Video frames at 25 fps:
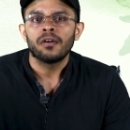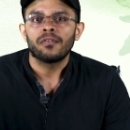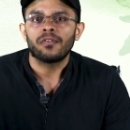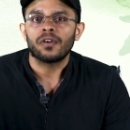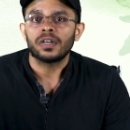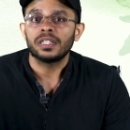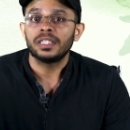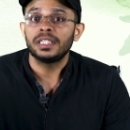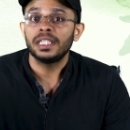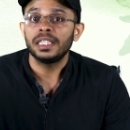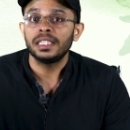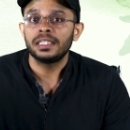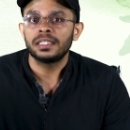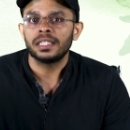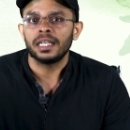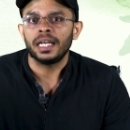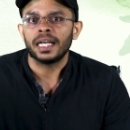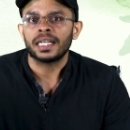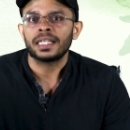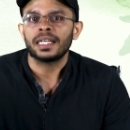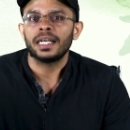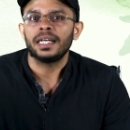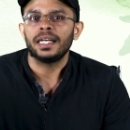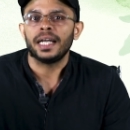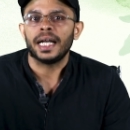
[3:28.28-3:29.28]
for these
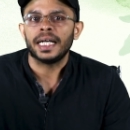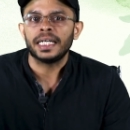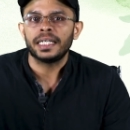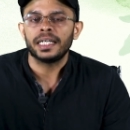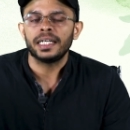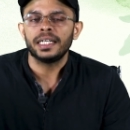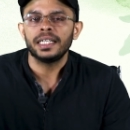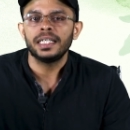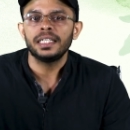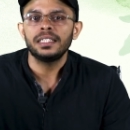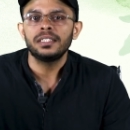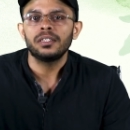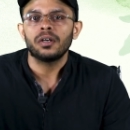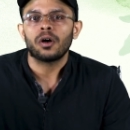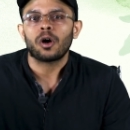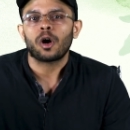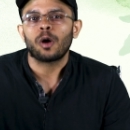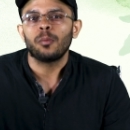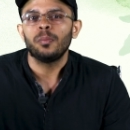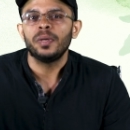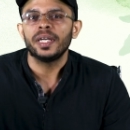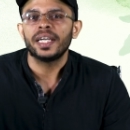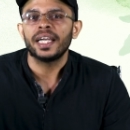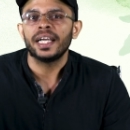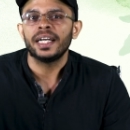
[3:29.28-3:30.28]
selected entities
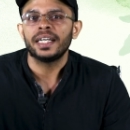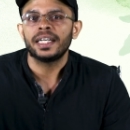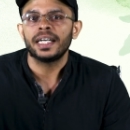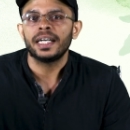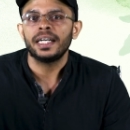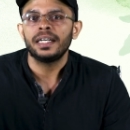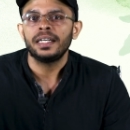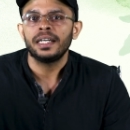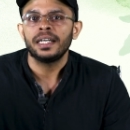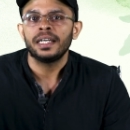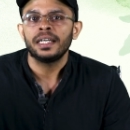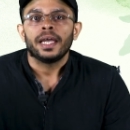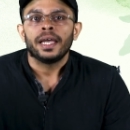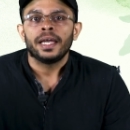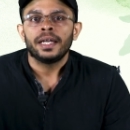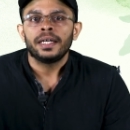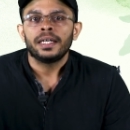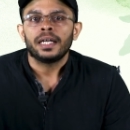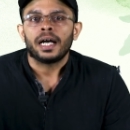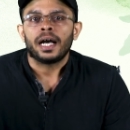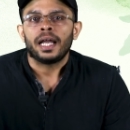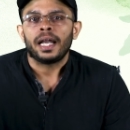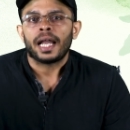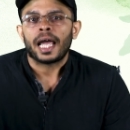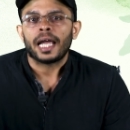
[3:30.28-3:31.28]
obligated in
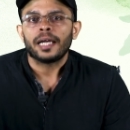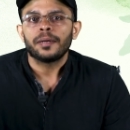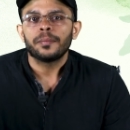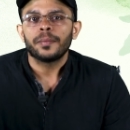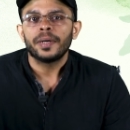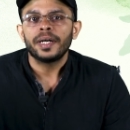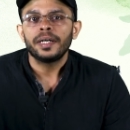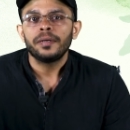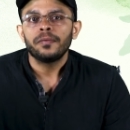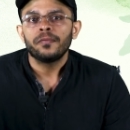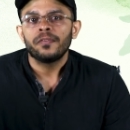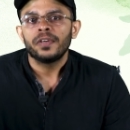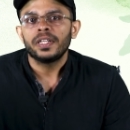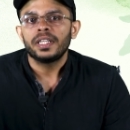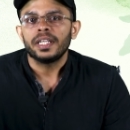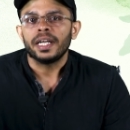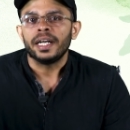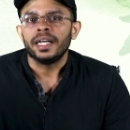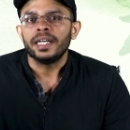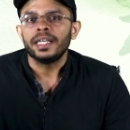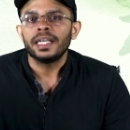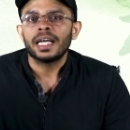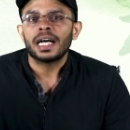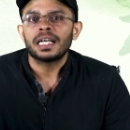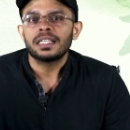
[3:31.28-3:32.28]
alignment with
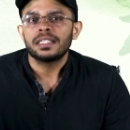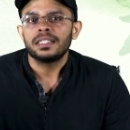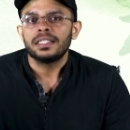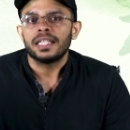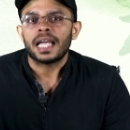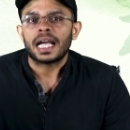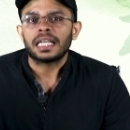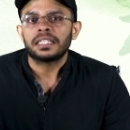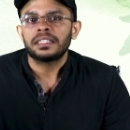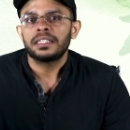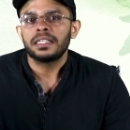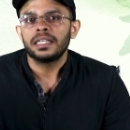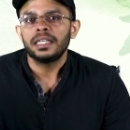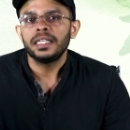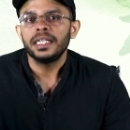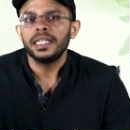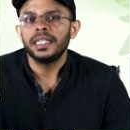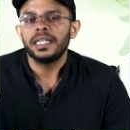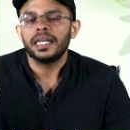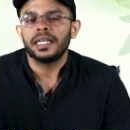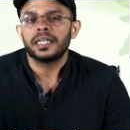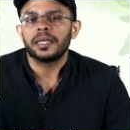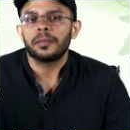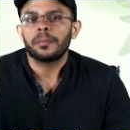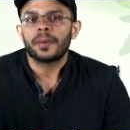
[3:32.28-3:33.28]
India's nationally
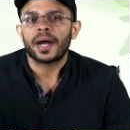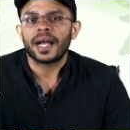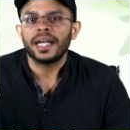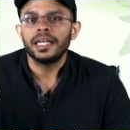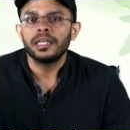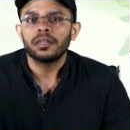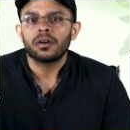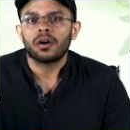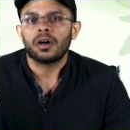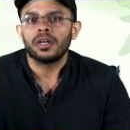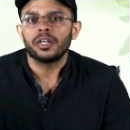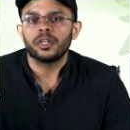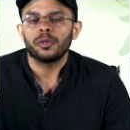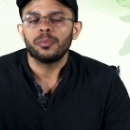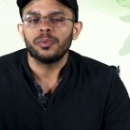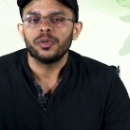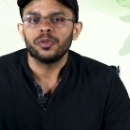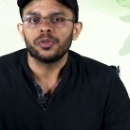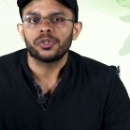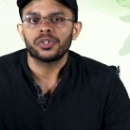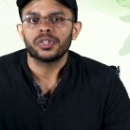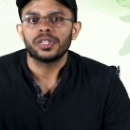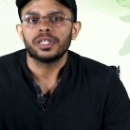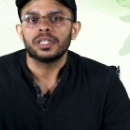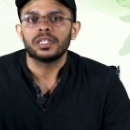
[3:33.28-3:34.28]
determined
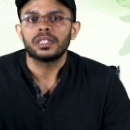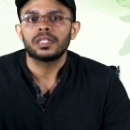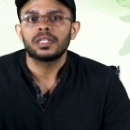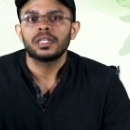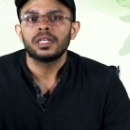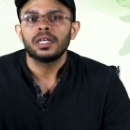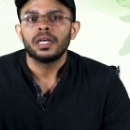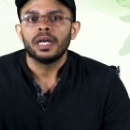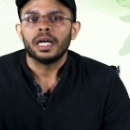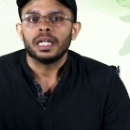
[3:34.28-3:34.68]
contributions.